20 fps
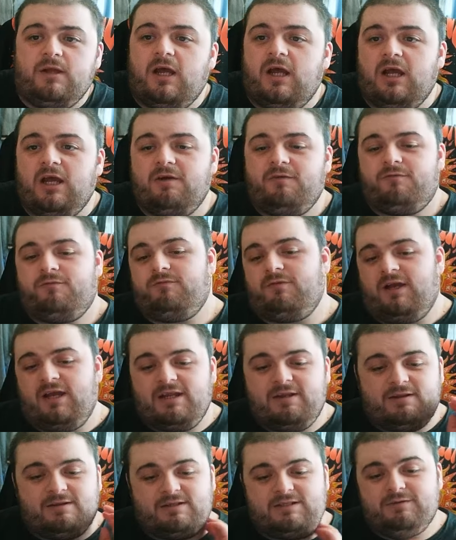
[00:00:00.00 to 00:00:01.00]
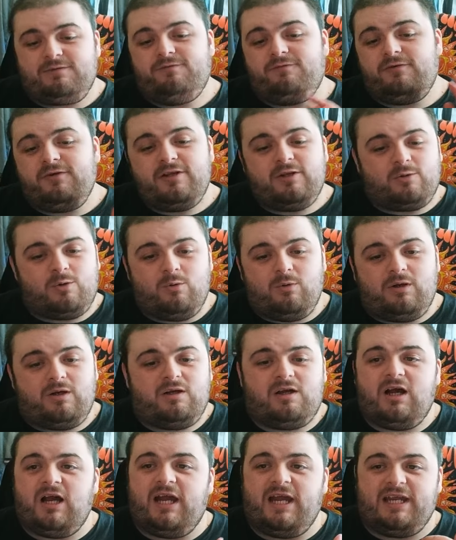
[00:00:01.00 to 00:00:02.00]
So
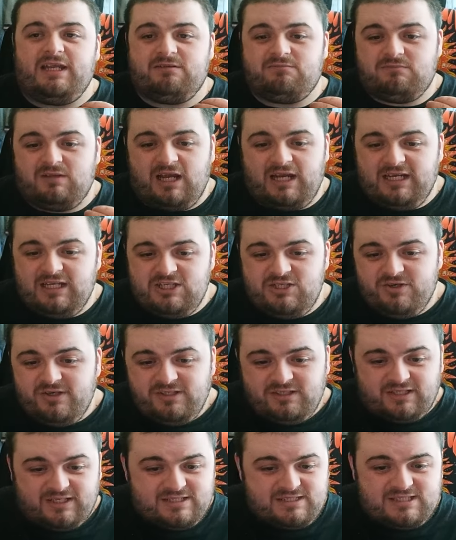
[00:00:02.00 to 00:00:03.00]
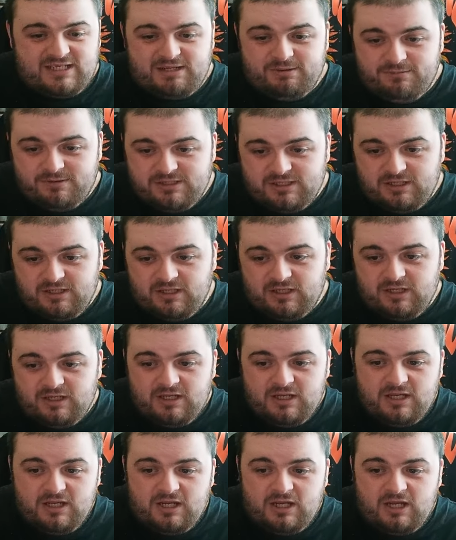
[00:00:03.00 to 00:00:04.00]
3.25. I enjoyed this. It was a
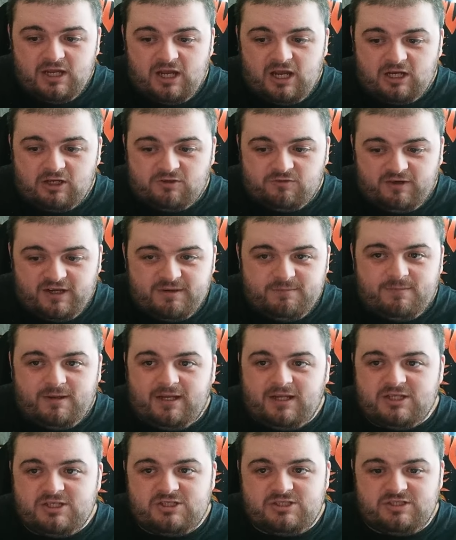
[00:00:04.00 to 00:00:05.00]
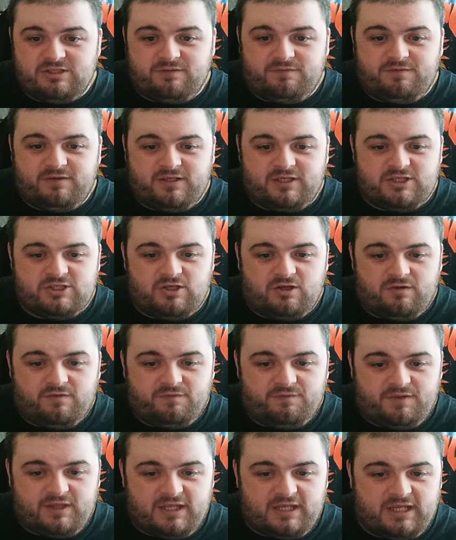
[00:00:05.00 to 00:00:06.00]
great match to finish
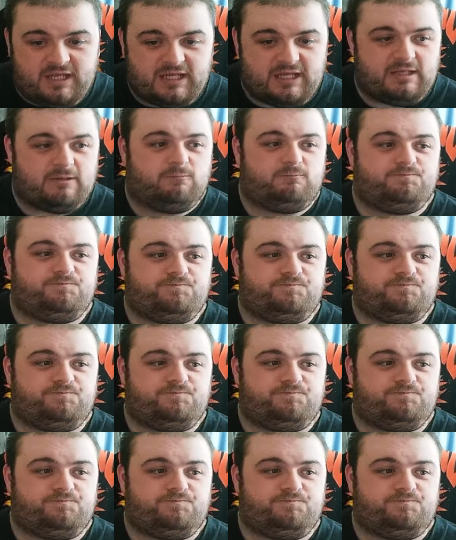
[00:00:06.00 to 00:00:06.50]
off the